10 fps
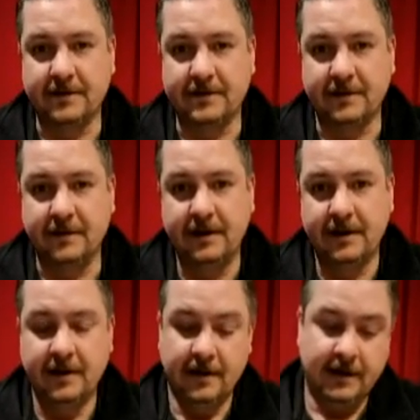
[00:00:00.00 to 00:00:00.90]
So
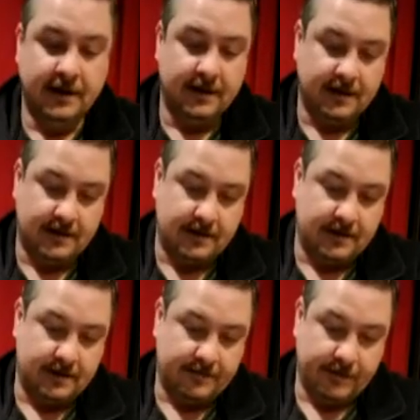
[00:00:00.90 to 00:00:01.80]

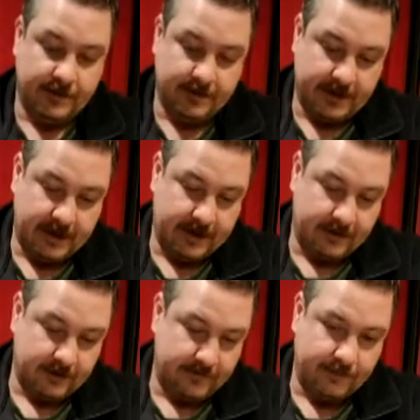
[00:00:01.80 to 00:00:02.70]
if you want to buy it,
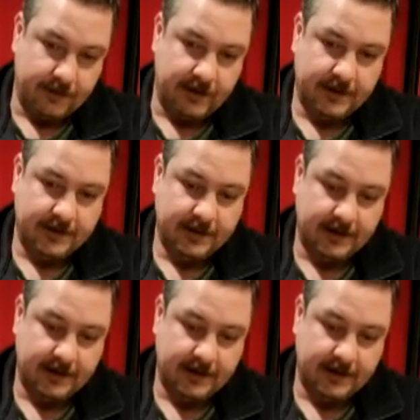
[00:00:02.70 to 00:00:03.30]
go for it.